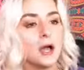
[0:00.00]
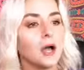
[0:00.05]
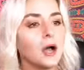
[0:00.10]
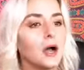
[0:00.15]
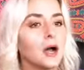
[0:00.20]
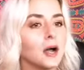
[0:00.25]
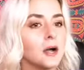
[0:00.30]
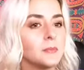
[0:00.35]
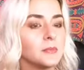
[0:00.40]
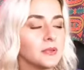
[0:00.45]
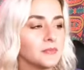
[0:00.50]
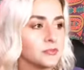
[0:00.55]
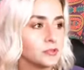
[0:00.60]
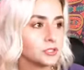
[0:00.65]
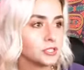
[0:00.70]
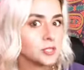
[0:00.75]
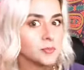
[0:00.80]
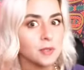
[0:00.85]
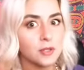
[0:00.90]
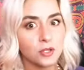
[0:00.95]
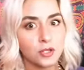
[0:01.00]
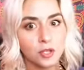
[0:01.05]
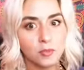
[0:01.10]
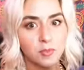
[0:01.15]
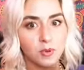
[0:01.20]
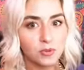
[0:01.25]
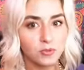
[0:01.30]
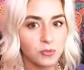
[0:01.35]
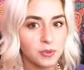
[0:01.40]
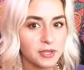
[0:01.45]
Um, if you see me looking
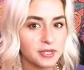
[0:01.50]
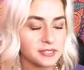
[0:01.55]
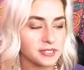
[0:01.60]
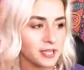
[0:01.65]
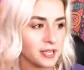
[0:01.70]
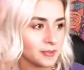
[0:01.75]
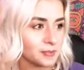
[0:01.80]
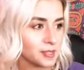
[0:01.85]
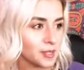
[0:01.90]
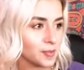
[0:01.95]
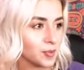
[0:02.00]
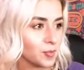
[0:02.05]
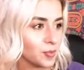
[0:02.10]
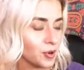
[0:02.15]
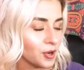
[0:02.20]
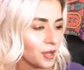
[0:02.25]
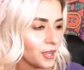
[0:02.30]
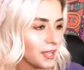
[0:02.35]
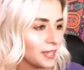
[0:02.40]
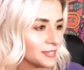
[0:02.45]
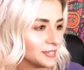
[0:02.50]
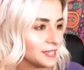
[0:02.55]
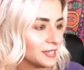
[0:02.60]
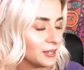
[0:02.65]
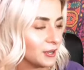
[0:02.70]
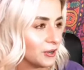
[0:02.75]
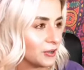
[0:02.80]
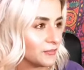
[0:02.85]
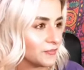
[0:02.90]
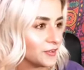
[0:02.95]
both ways, I am double
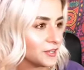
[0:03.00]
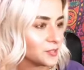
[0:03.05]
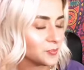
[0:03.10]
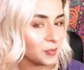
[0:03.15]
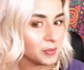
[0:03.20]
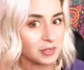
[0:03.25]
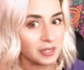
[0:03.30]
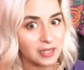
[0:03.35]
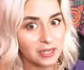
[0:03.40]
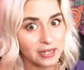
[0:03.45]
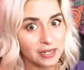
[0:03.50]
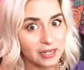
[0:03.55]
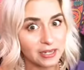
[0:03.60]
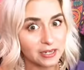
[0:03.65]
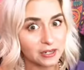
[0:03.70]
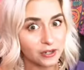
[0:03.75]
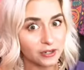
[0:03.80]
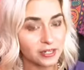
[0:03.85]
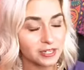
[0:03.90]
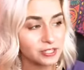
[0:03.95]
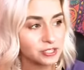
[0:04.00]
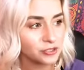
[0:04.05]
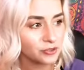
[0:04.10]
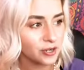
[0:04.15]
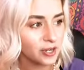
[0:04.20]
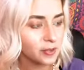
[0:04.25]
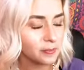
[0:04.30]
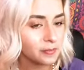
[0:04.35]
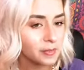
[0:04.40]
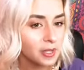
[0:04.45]
broadcasting on Facebook and on
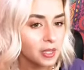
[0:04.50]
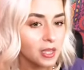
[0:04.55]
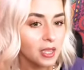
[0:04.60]
Instagram.